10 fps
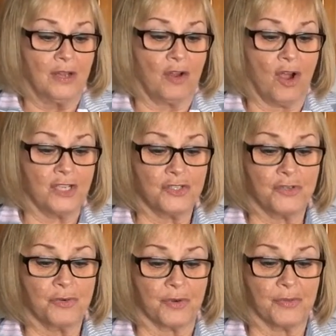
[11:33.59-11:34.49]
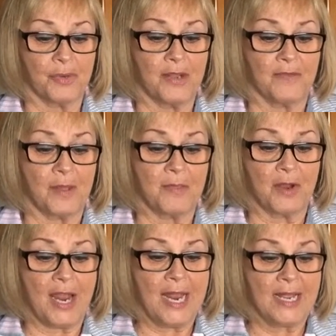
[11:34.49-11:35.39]
cost 2 or 3 of them
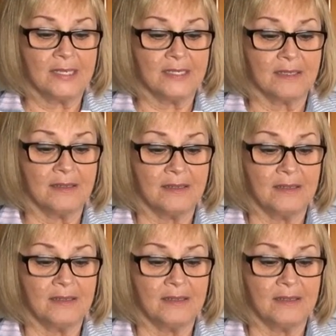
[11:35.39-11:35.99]
their hands.